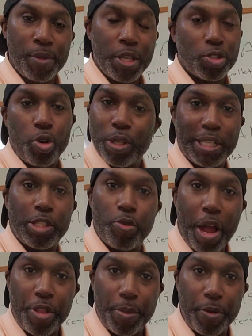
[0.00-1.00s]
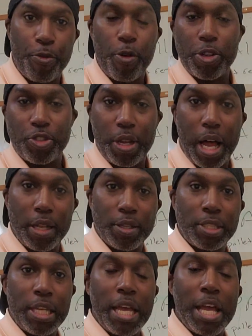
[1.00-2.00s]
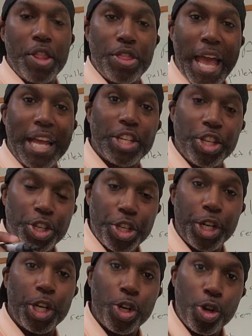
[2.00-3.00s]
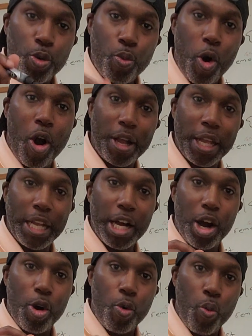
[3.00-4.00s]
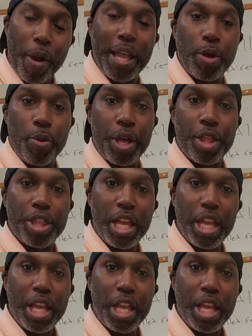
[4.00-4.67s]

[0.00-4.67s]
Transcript: So let's round up to $400 that you're walking away with